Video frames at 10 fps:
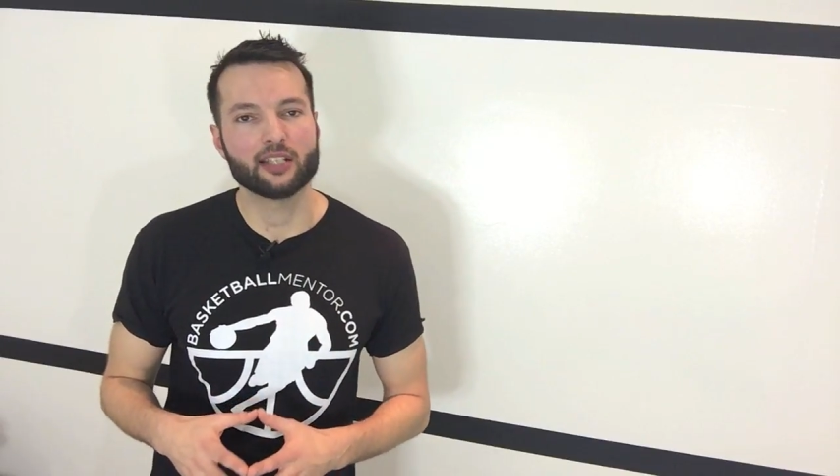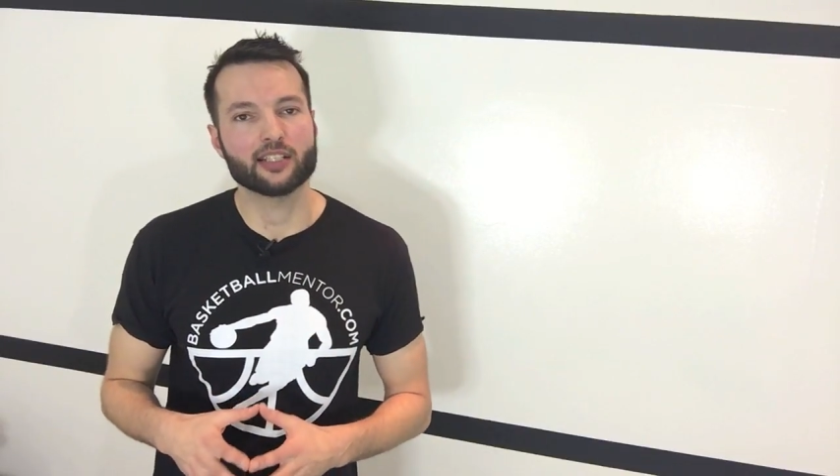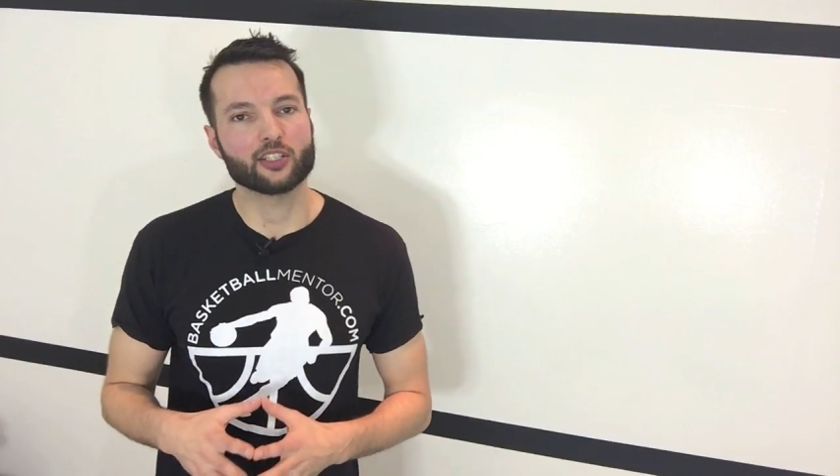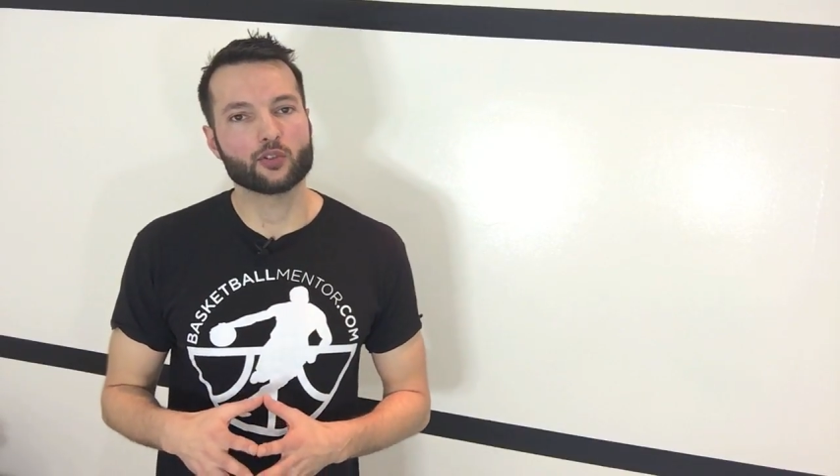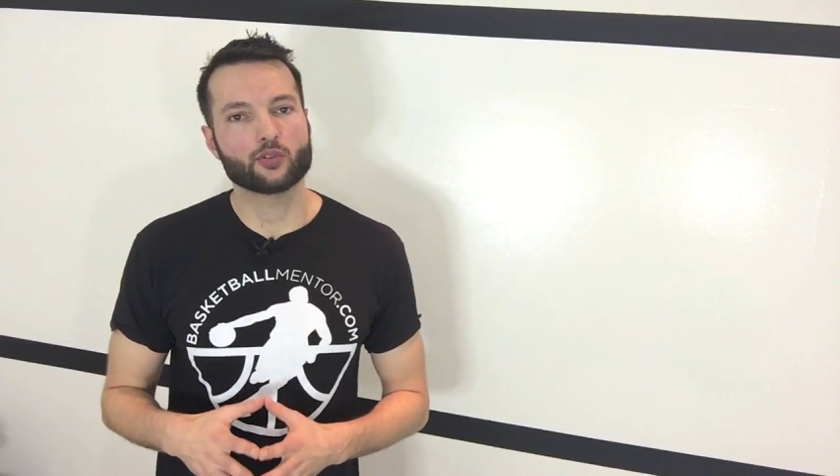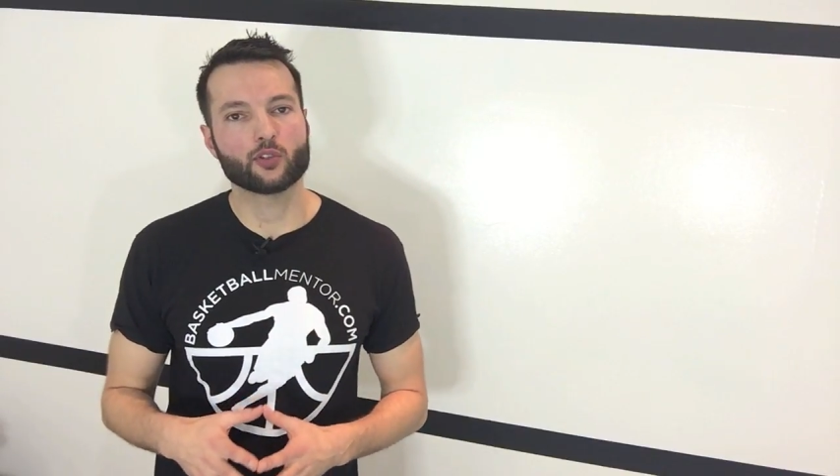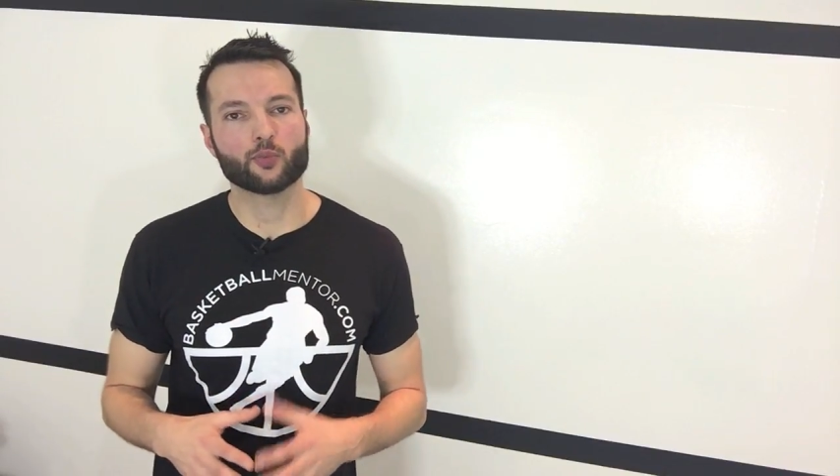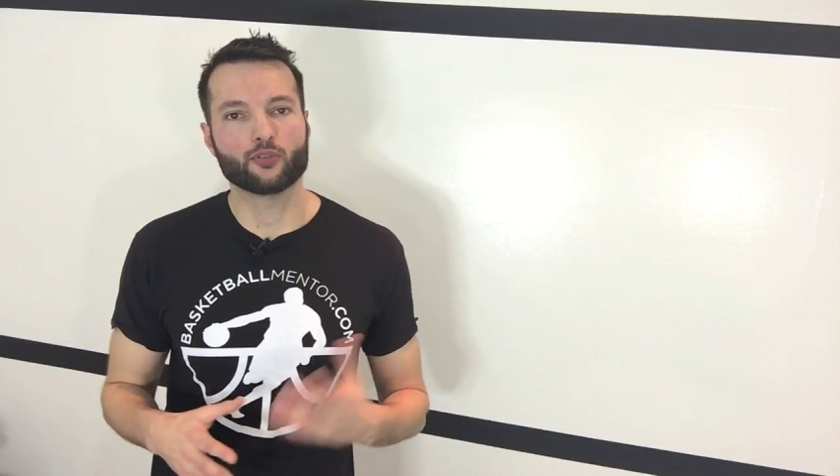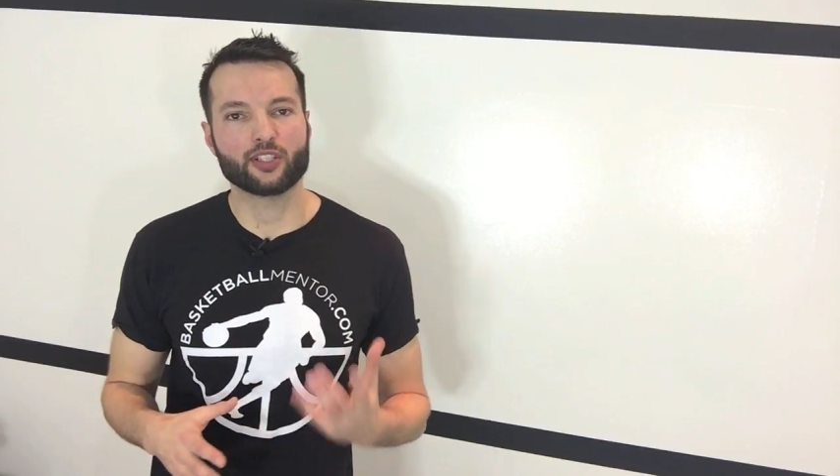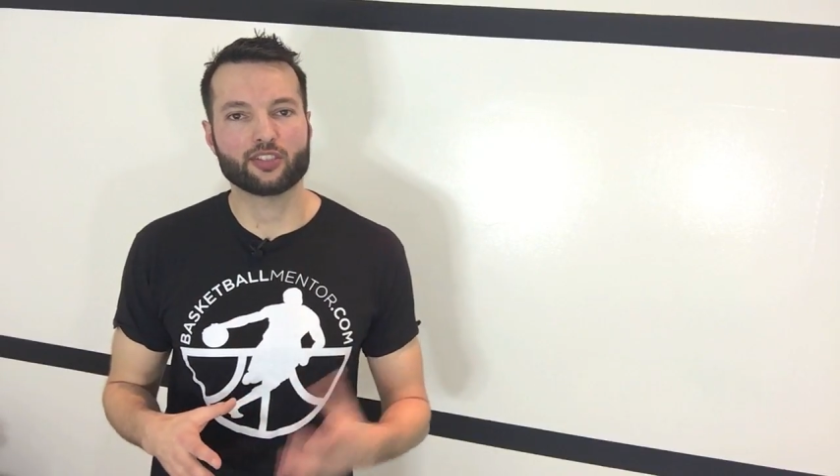that
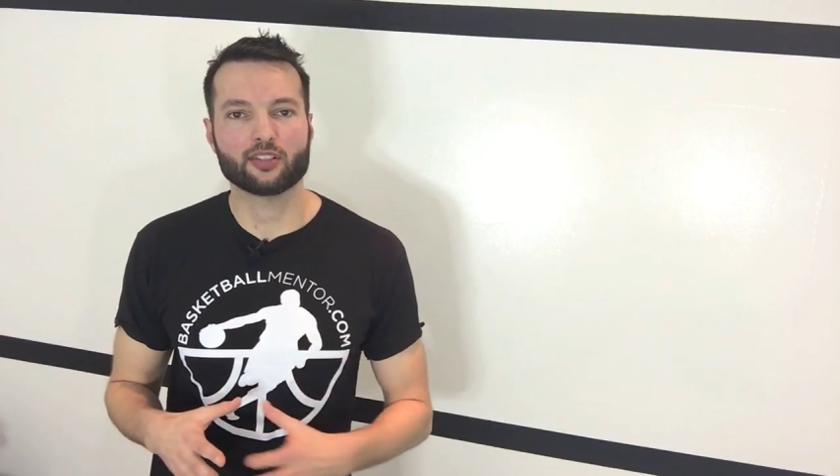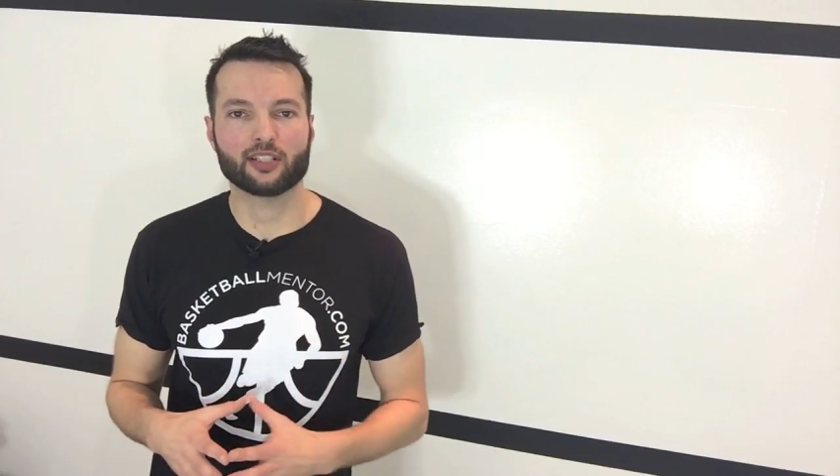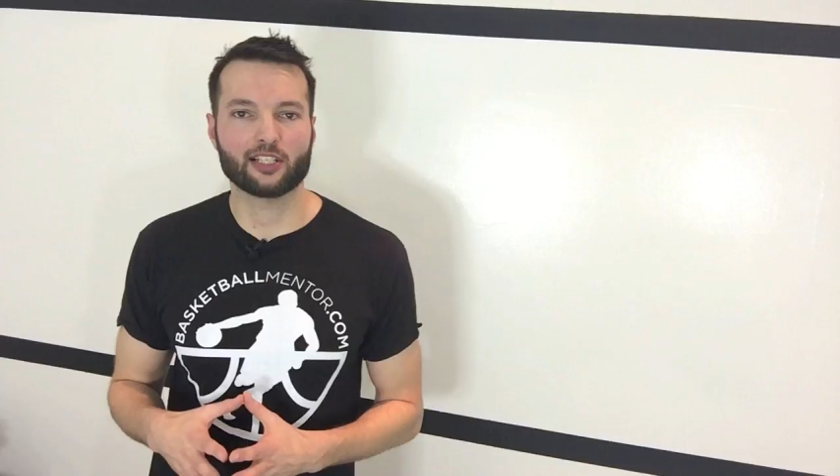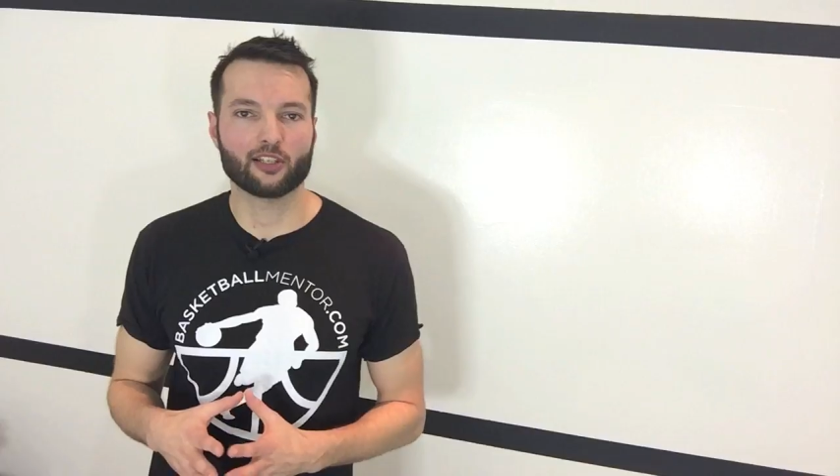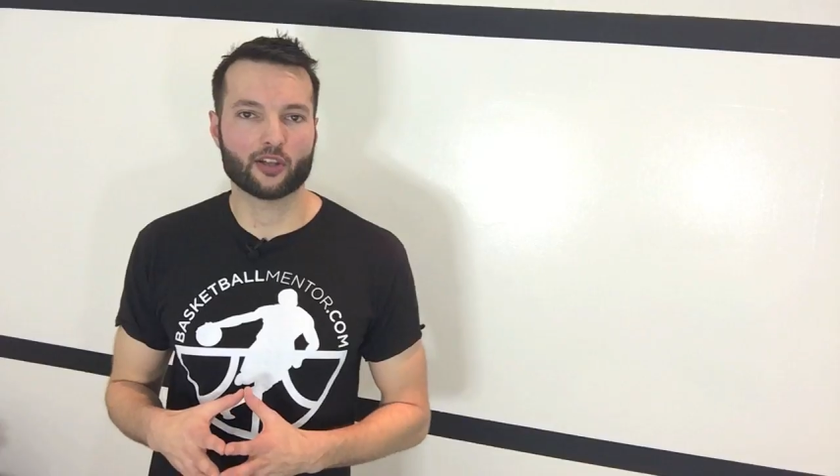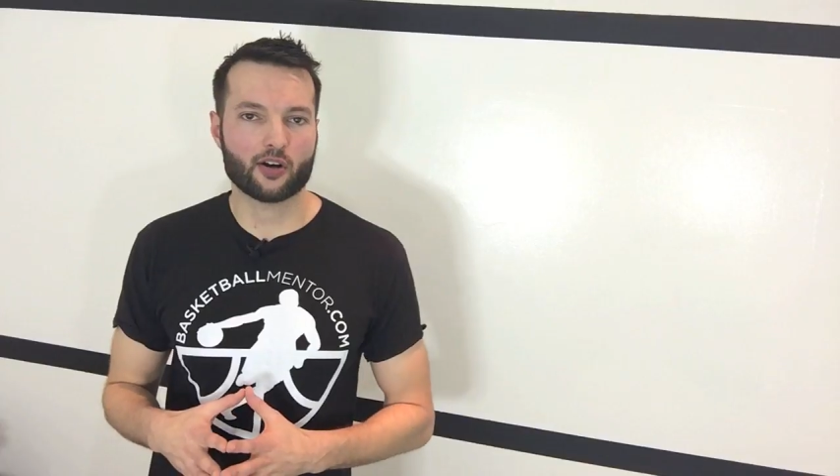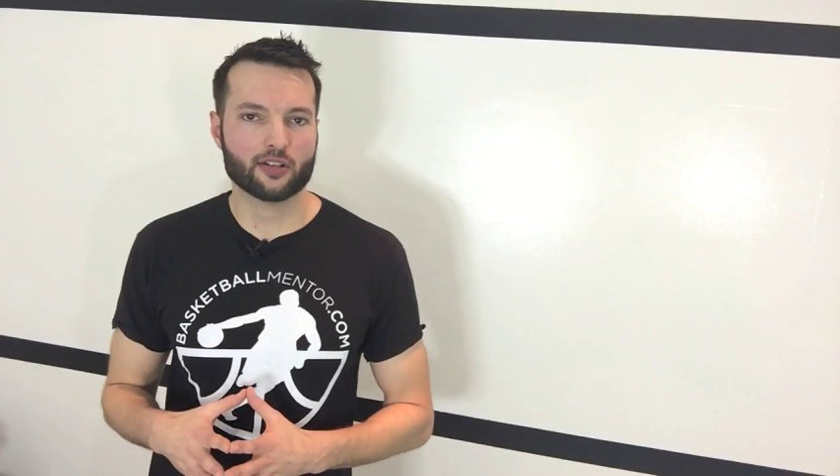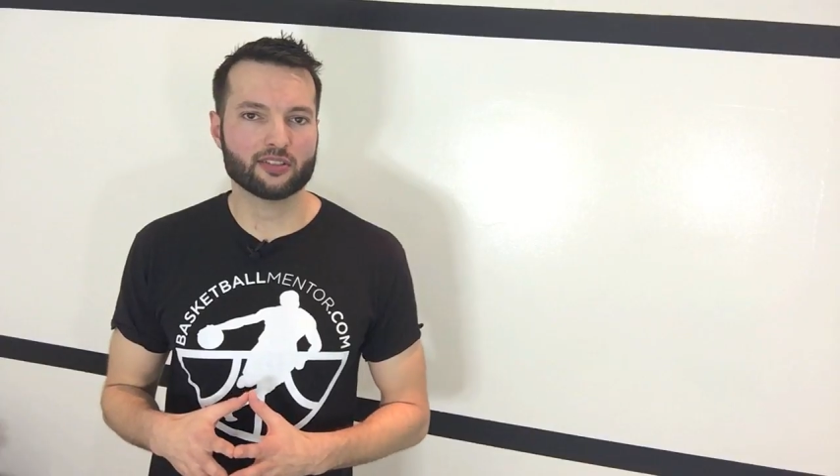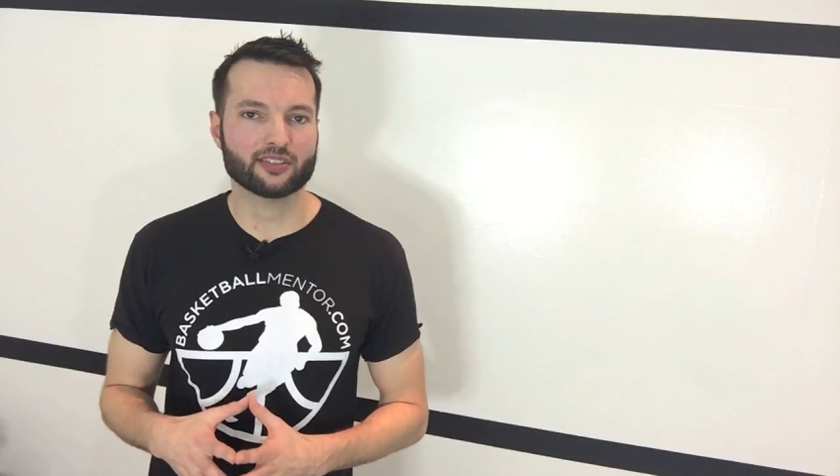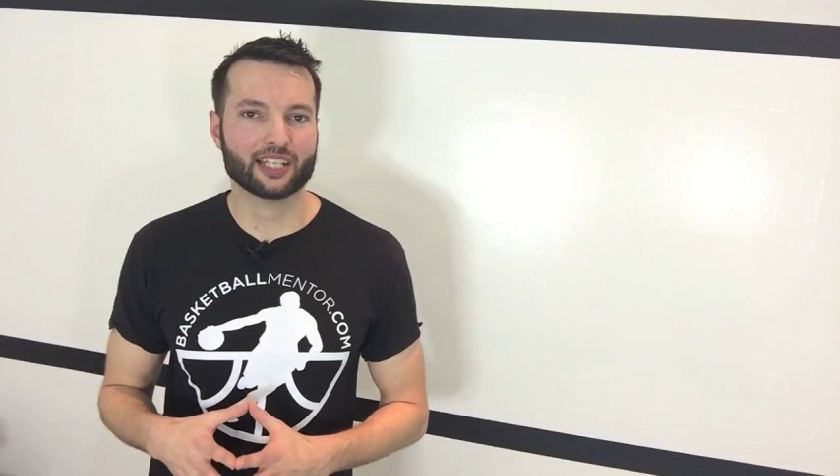YouTube recently
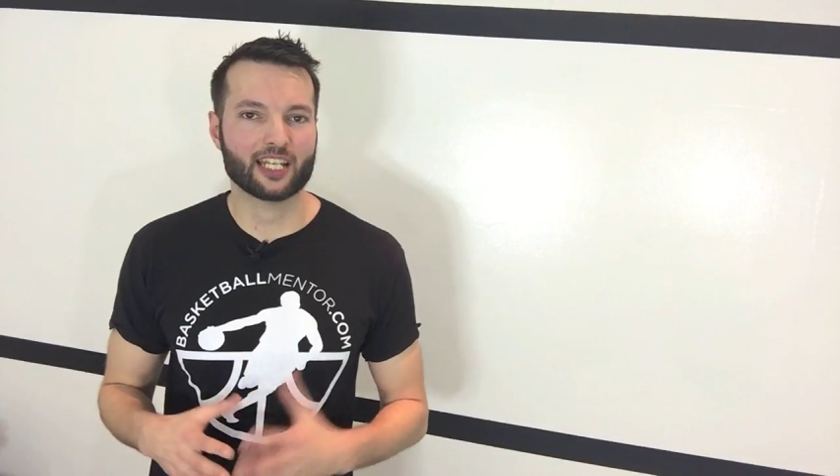launched,